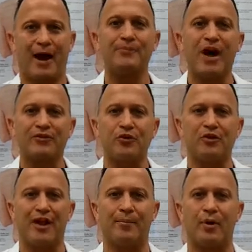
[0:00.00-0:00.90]
I'm Dr.
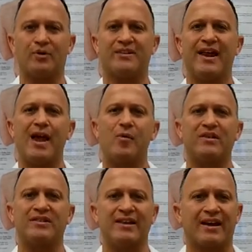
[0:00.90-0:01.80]
Alaimo, and today I
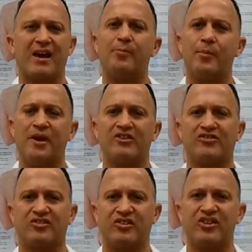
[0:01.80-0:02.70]
wanted to take a couple minutes
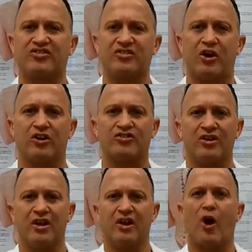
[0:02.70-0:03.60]
just to discuss